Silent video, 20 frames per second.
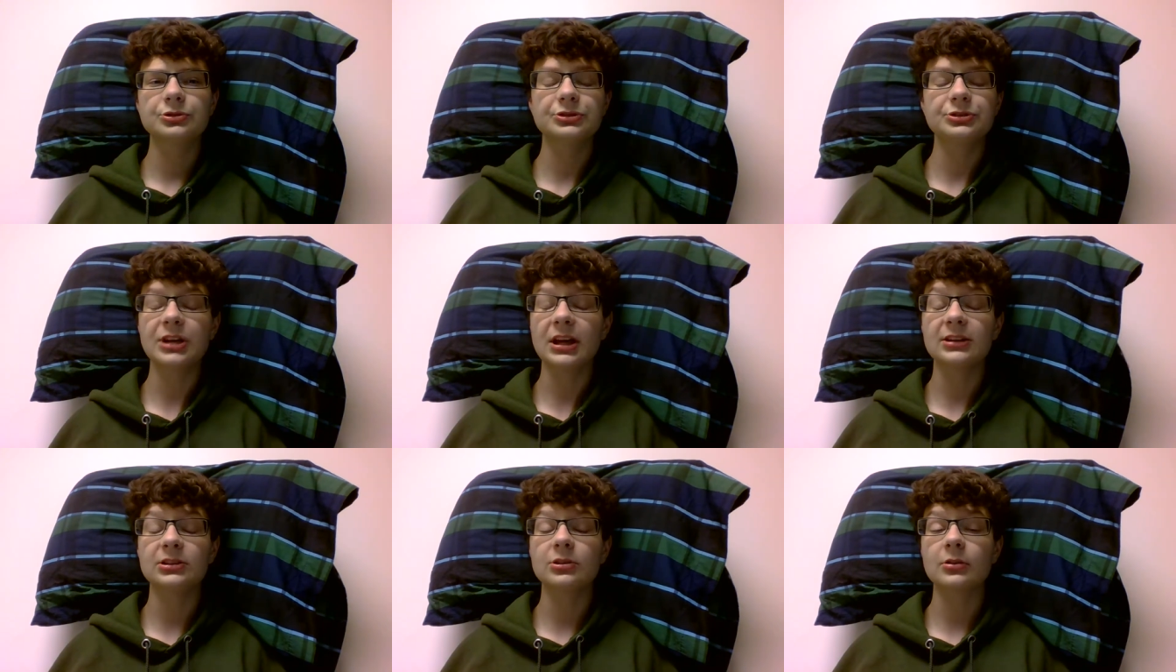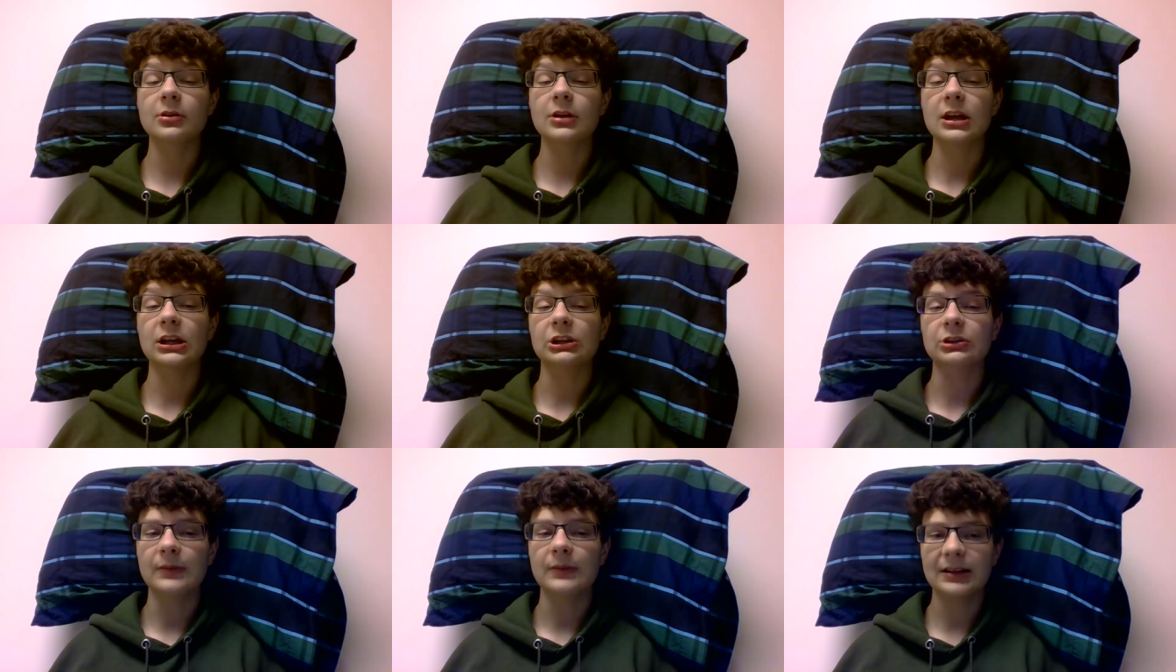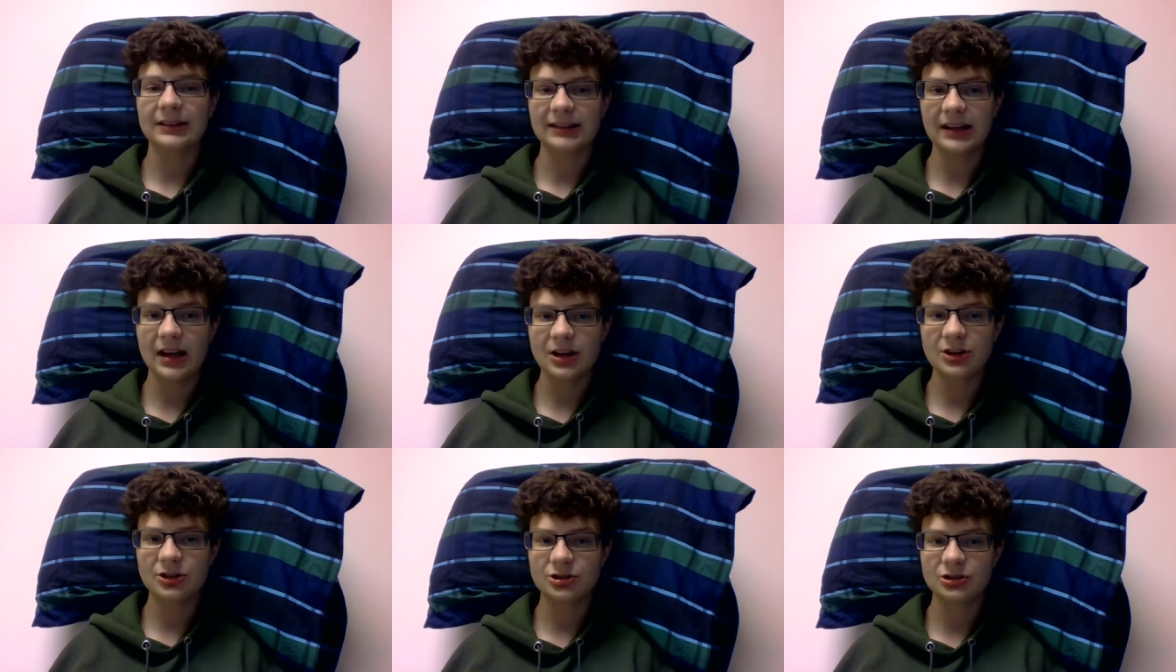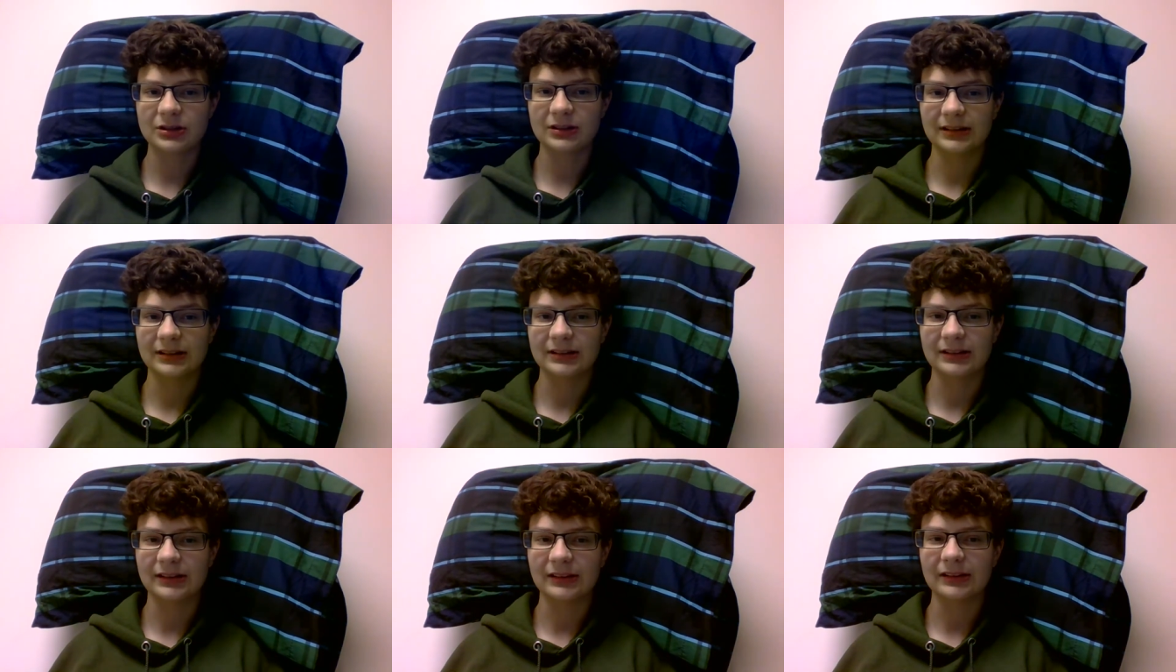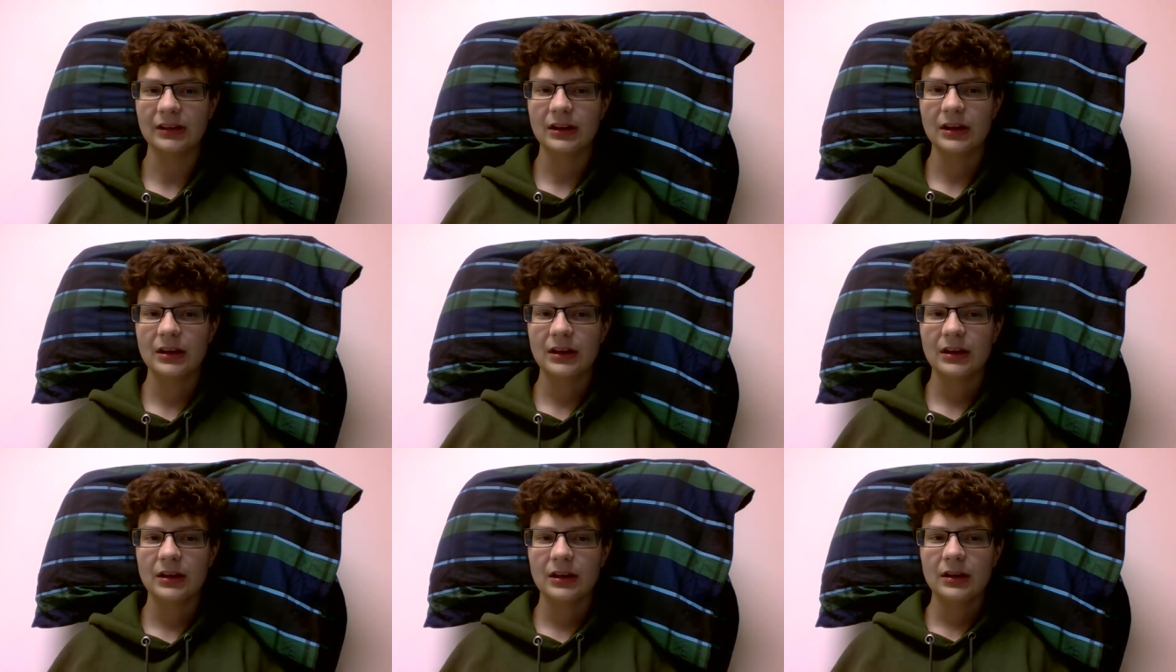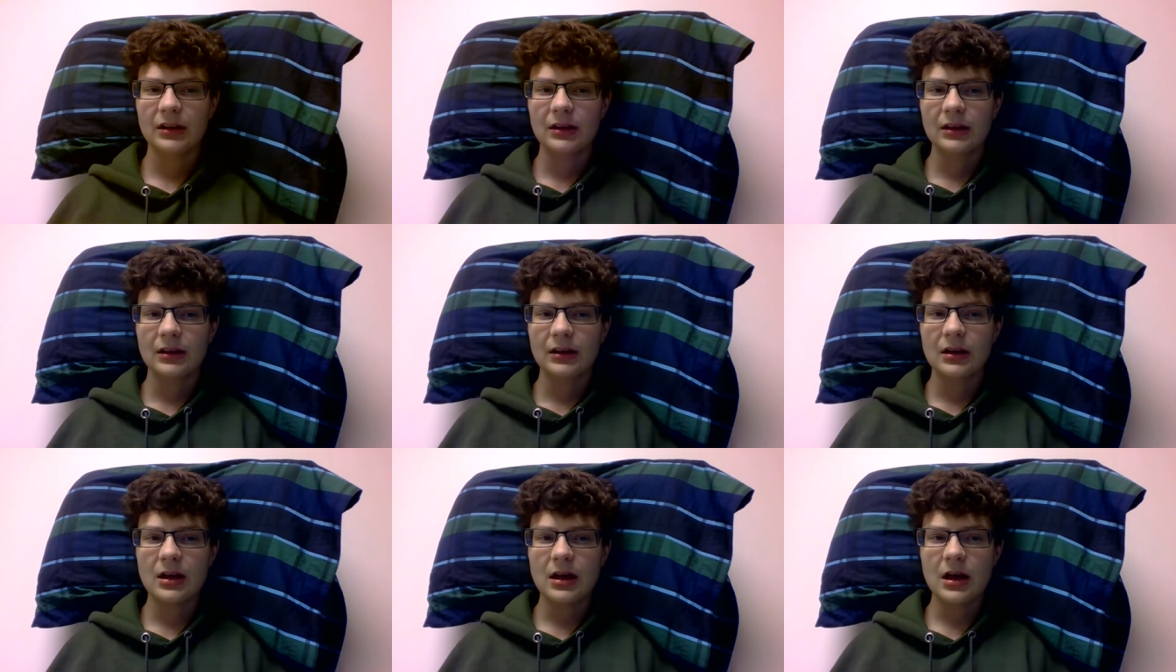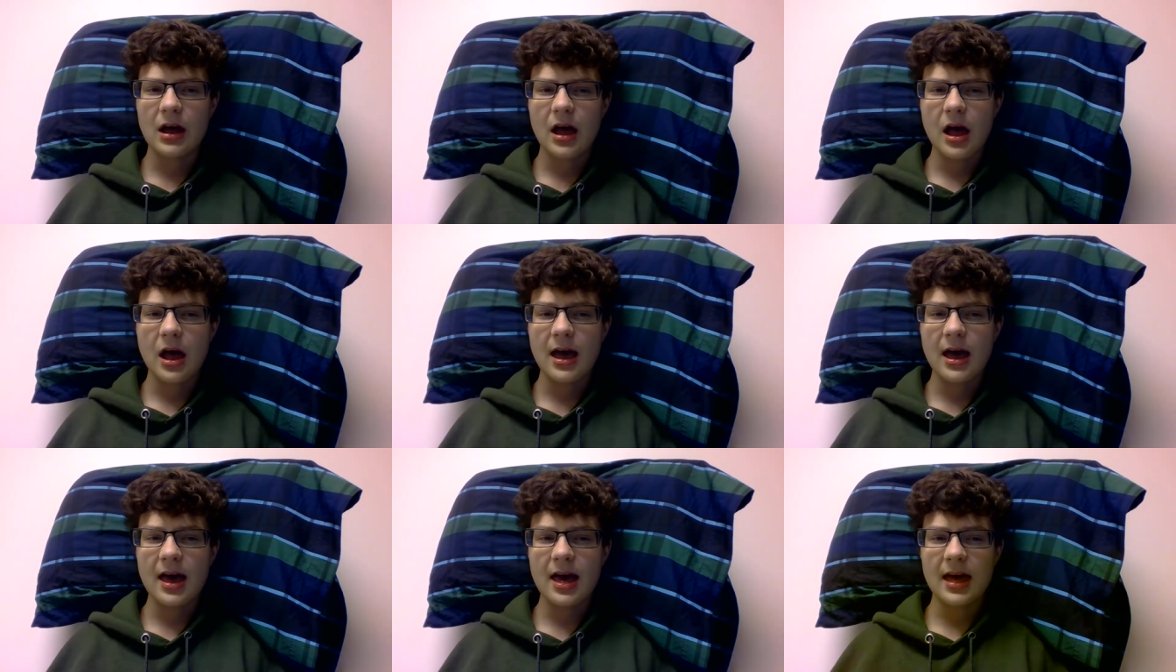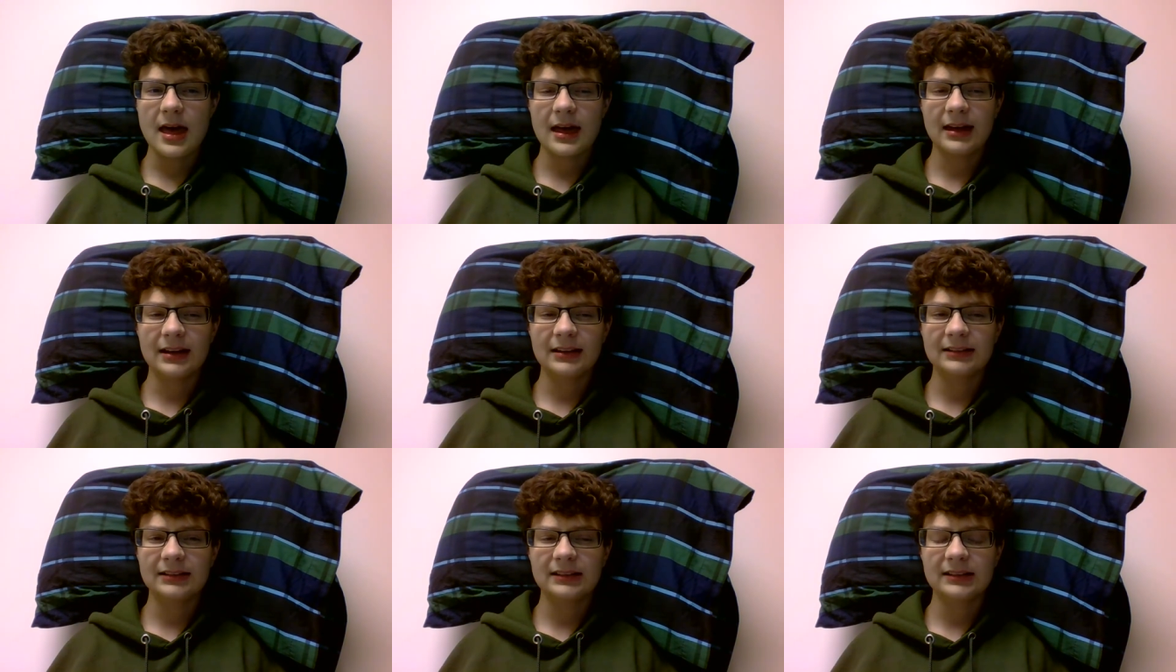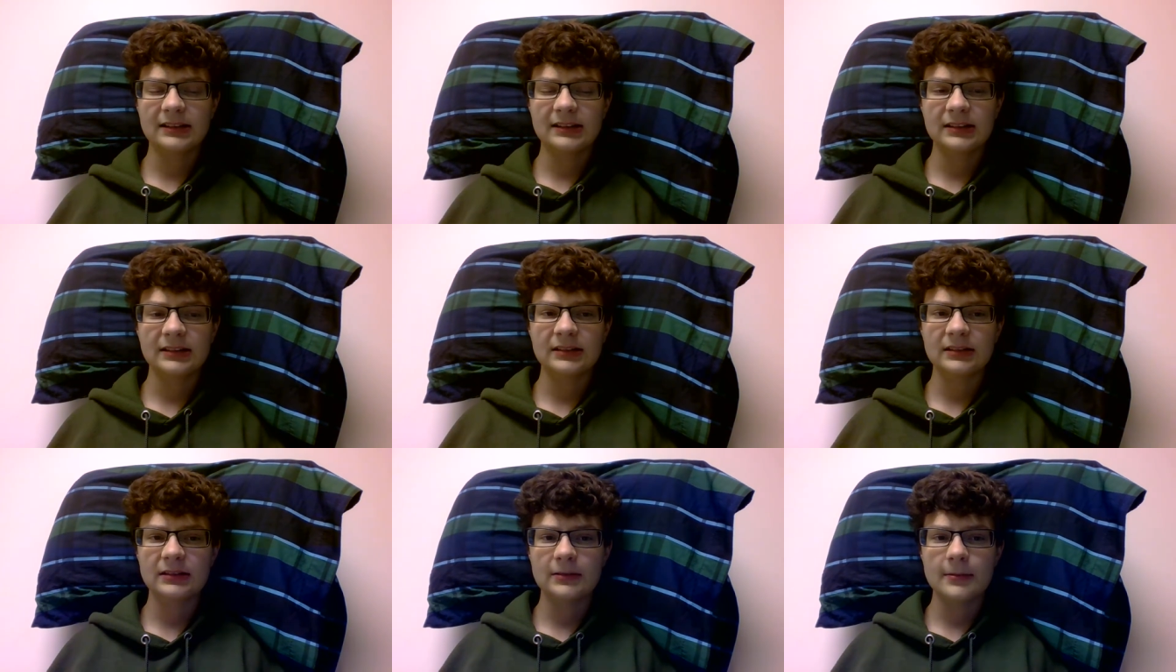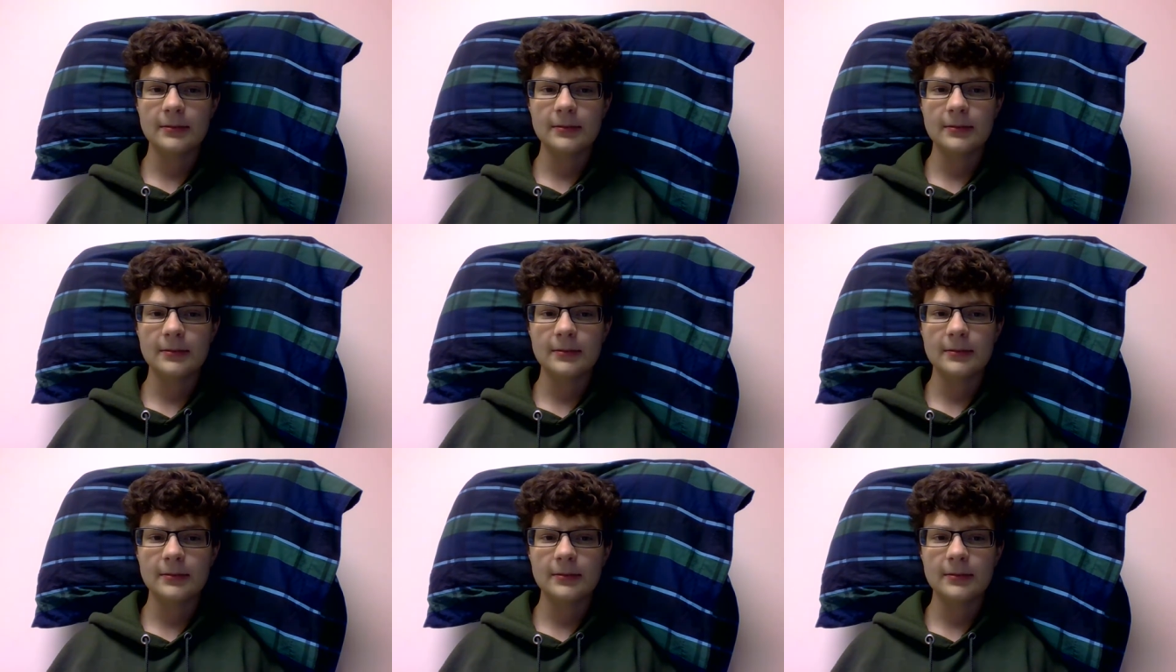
gender expectations and